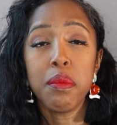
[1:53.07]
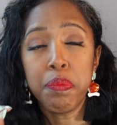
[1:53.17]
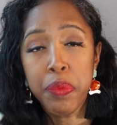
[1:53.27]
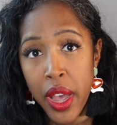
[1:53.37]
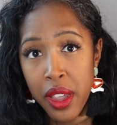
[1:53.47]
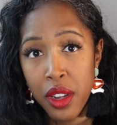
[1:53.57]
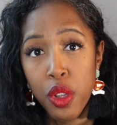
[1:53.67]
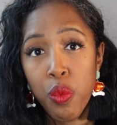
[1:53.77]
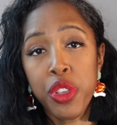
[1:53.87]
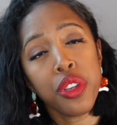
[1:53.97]
But
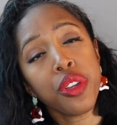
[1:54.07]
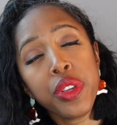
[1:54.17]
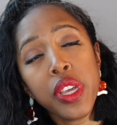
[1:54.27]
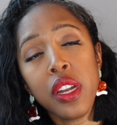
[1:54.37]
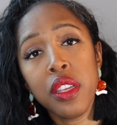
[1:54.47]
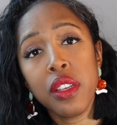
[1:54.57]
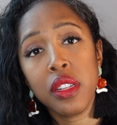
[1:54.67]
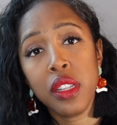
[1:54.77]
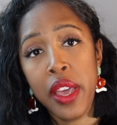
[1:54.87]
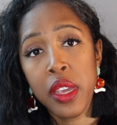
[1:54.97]
when you're creating your
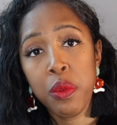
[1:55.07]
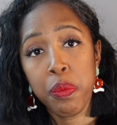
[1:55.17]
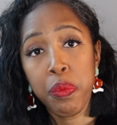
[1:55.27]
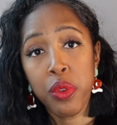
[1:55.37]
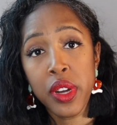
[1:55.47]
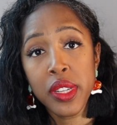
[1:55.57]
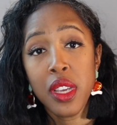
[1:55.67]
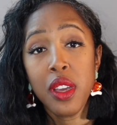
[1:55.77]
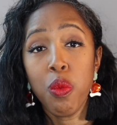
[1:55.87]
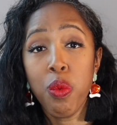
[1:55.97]
client reports,
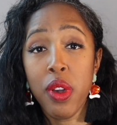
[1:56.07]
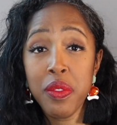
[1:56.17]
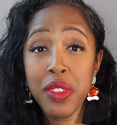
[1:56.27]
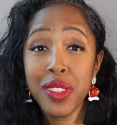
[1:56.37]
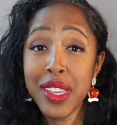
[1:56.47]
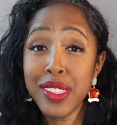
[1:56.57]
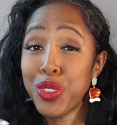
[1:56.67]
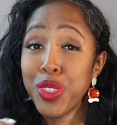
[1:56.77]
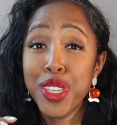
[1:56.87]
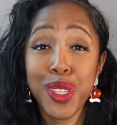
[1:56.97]
one of the things that
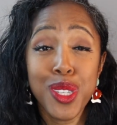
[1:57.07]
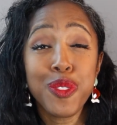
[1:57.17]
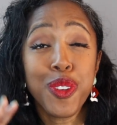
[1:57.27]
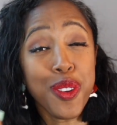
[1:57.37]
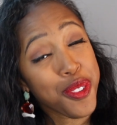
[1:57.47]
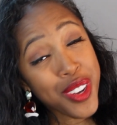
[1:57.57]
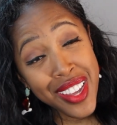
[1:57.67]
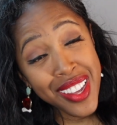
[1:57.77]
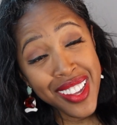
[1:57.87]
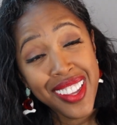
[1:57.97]
you can use for
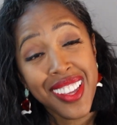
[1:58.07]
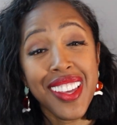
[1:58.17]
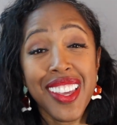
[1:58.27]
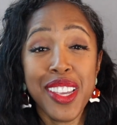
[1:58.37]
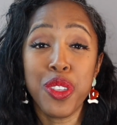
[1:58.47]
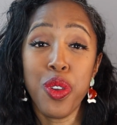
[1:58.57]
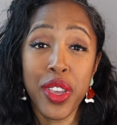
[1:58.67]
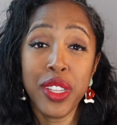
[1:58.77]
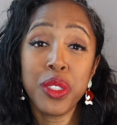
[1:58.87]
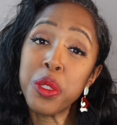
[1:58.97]
free is
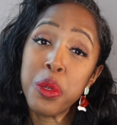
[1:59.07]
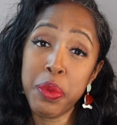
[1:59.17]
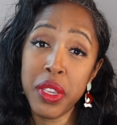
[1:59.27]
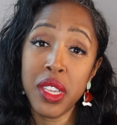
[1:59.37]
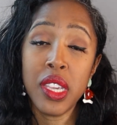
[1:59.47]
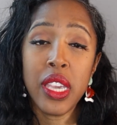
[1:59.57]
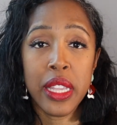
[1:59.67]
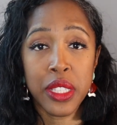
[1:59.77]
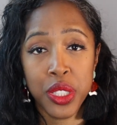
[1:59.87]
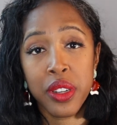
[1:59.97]
going to be
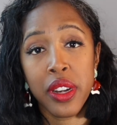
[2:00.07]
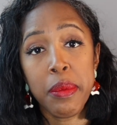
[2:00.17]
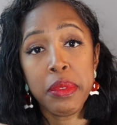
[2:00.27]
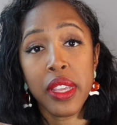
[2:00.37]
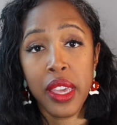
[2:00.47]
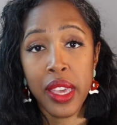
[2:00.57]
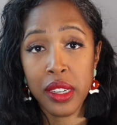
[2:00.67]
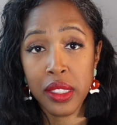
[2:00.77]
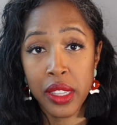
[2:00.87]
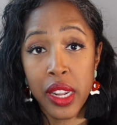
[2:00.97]
Instagram's
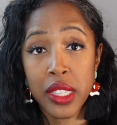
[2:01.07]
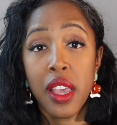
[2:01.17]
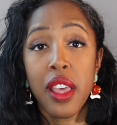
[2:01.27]
analytics.